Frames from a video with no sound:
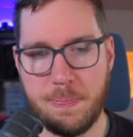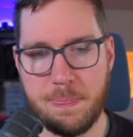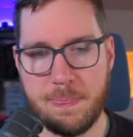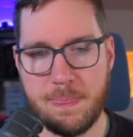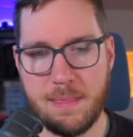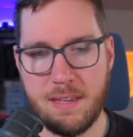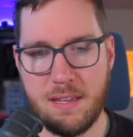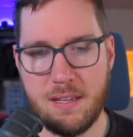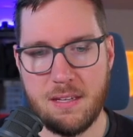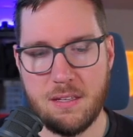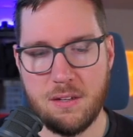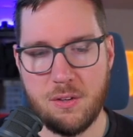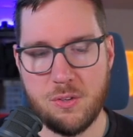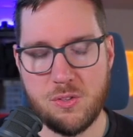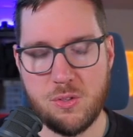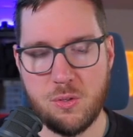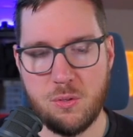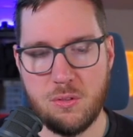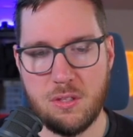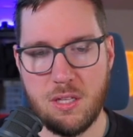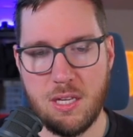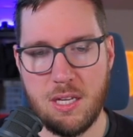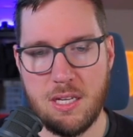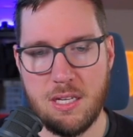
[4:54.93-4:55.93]
I can also
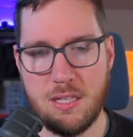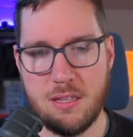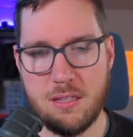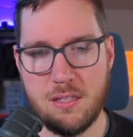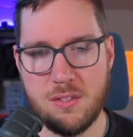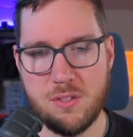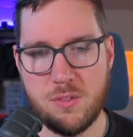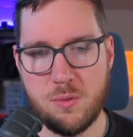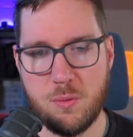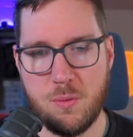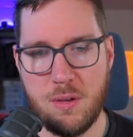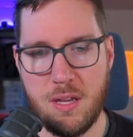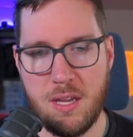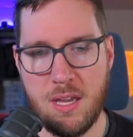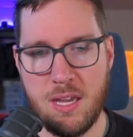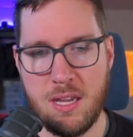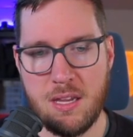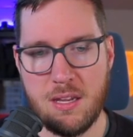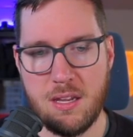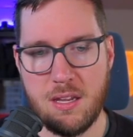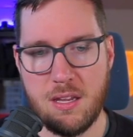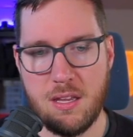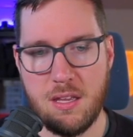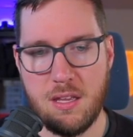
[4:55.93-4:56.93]
align it this way.
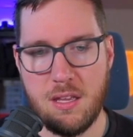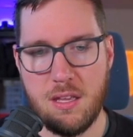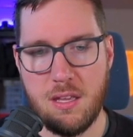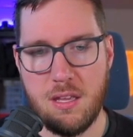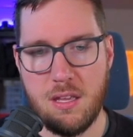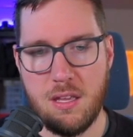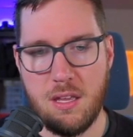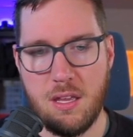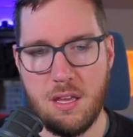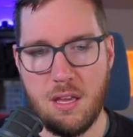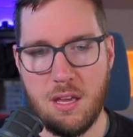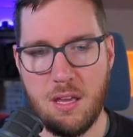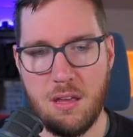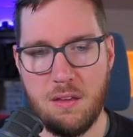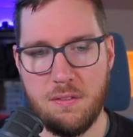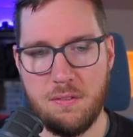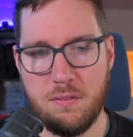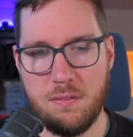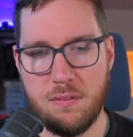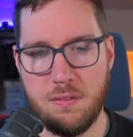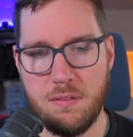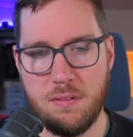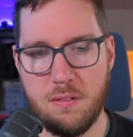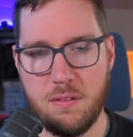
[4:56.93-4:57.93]
Uh,
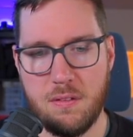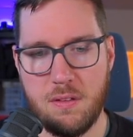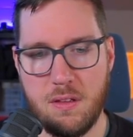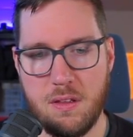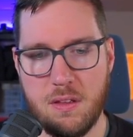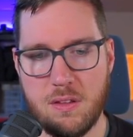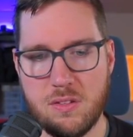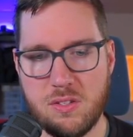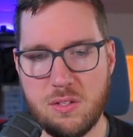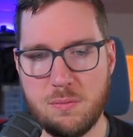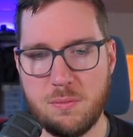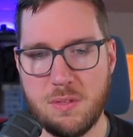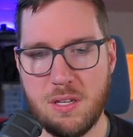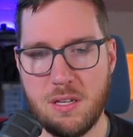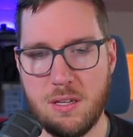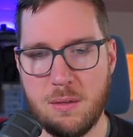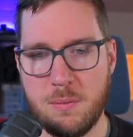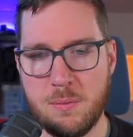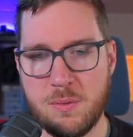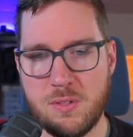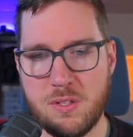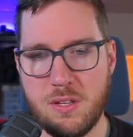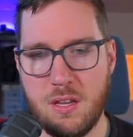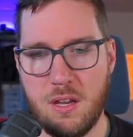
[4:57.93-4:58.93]

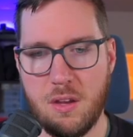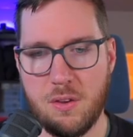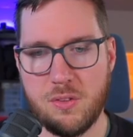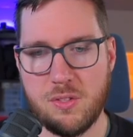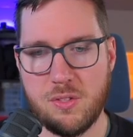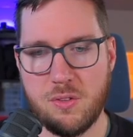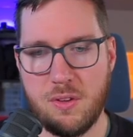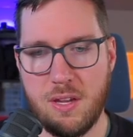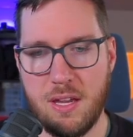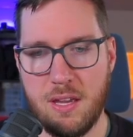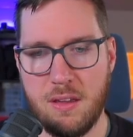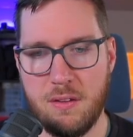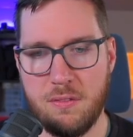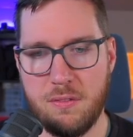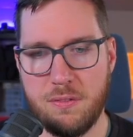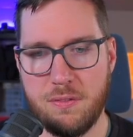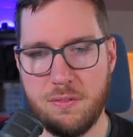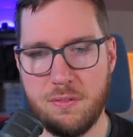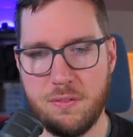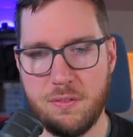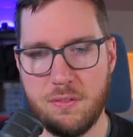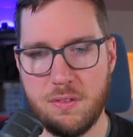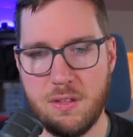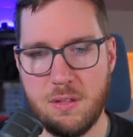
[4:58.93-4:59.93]
sometimes they also have
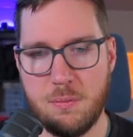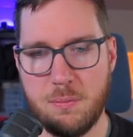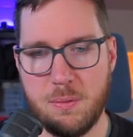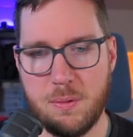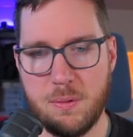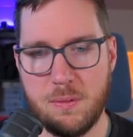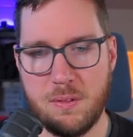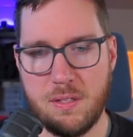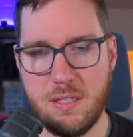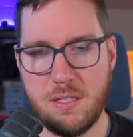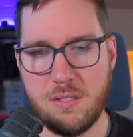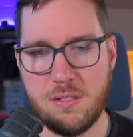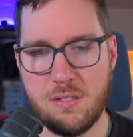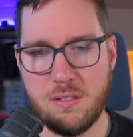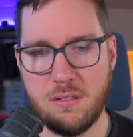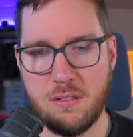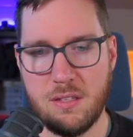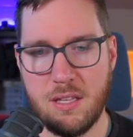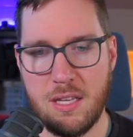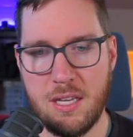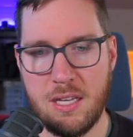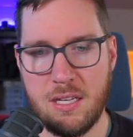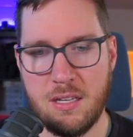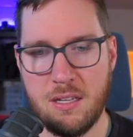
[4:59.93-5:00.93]
the ability to
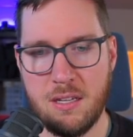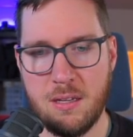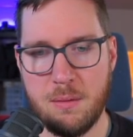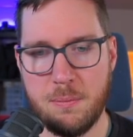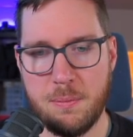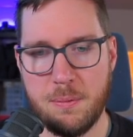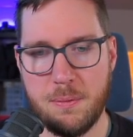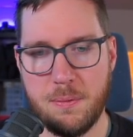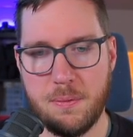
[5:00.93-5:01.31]
line up